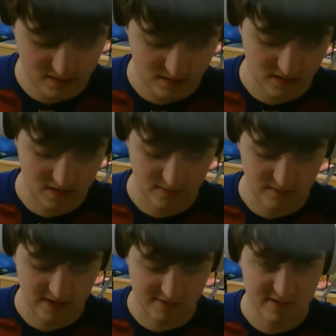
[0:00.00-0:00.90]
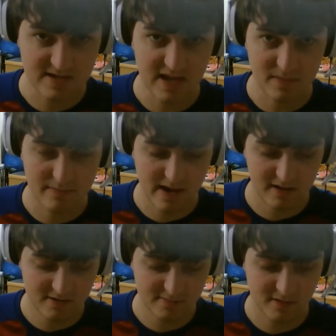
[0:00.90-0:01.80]
It has a debit
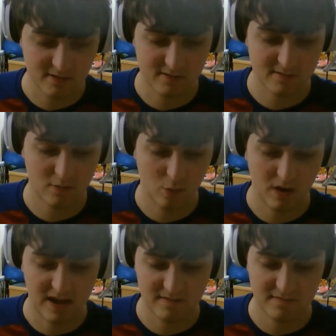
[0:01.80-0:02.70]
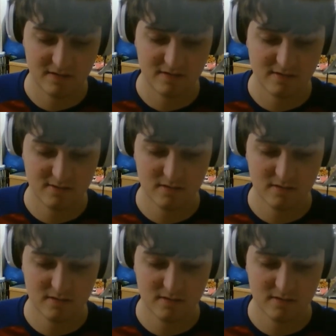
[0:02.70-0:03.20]
balance because all elephants.